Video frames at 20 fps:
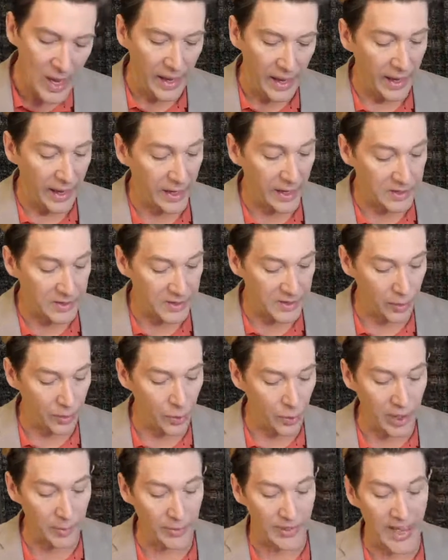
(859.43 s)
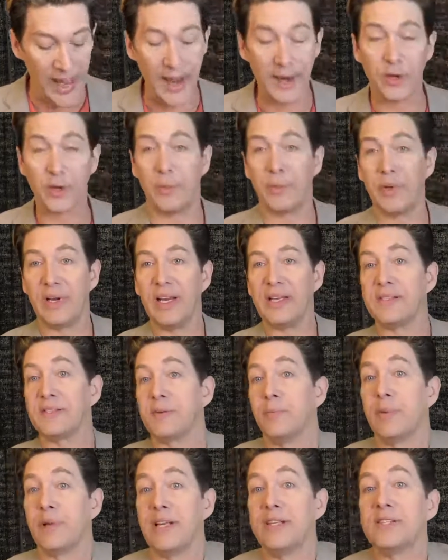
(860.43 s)
And it's incredibly accurate. But
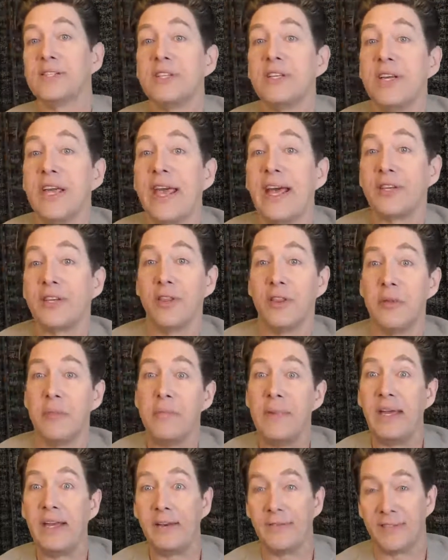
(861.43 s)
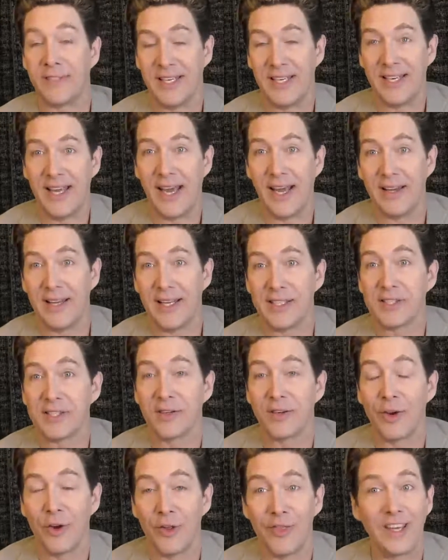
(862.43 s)
let's get to the meat of today. And that's
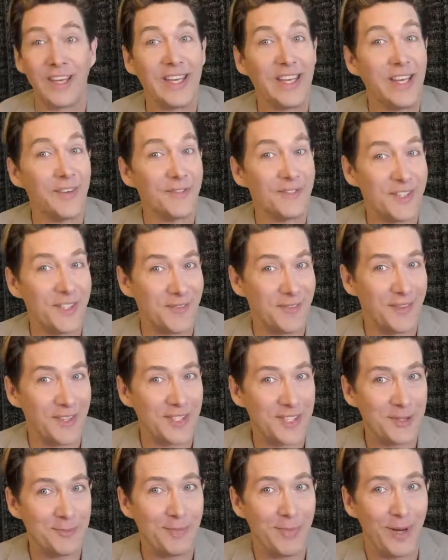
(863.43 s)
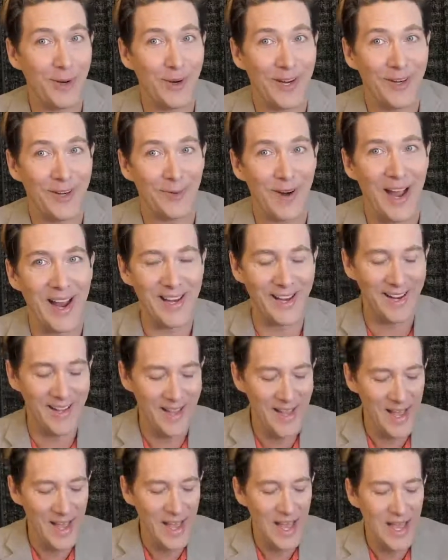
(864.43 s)
the gifts of the Spirit, right?
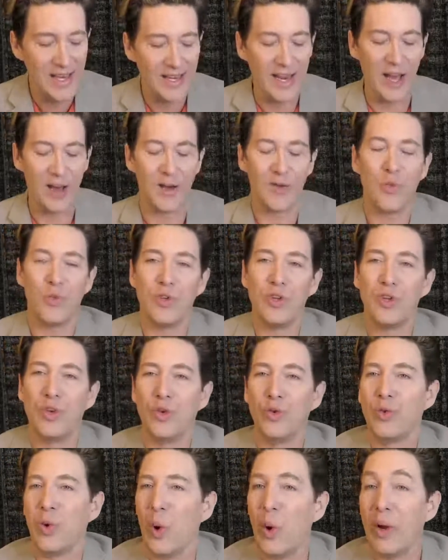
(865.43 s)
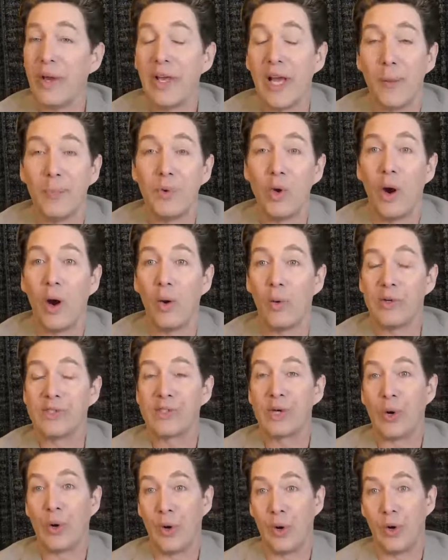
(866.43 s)
Now, growing up, you always
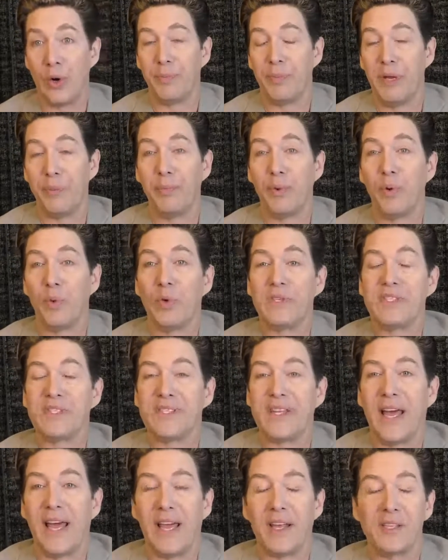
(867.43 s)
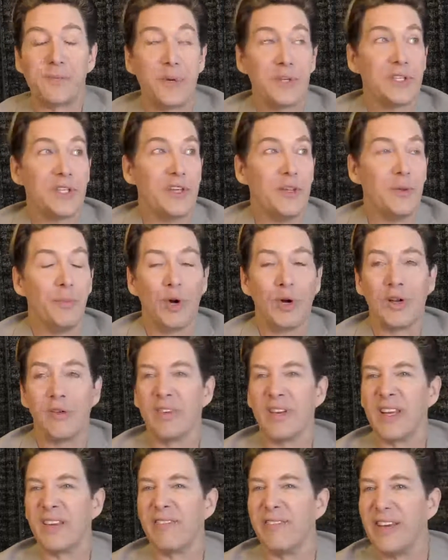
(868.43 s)
heard people would say, especially in the book of
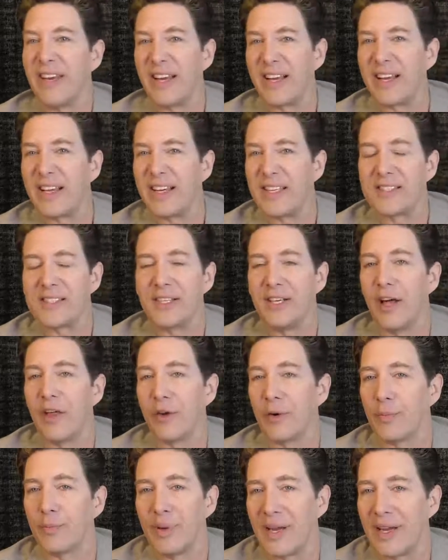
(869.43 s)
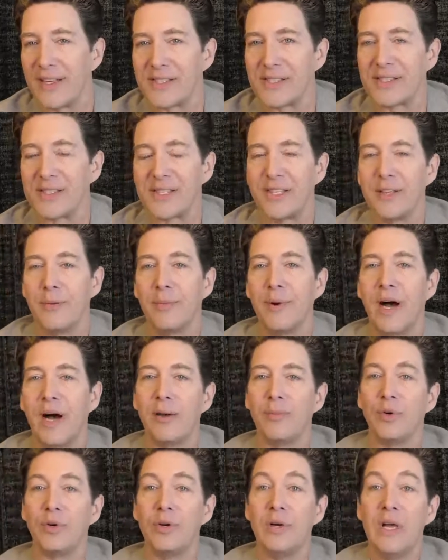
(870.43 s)
Leviticus and other places in the
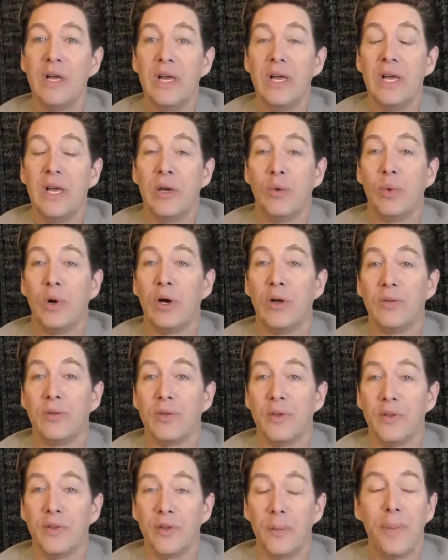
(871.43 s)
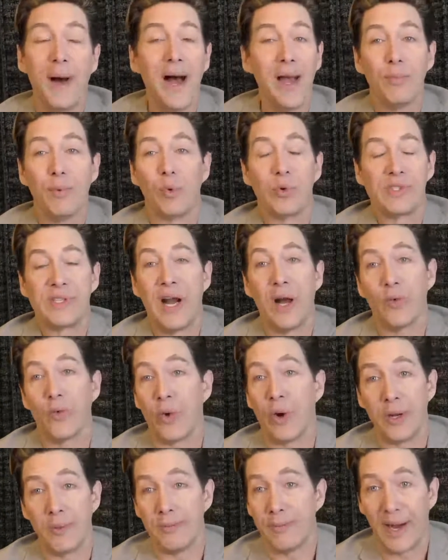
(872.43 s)
Bible, well, the Bible was not
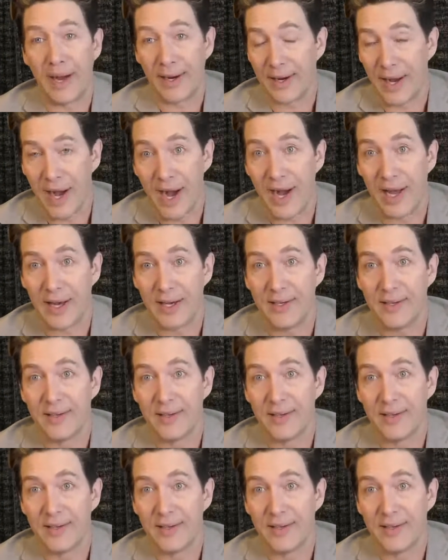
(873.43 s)
written by God.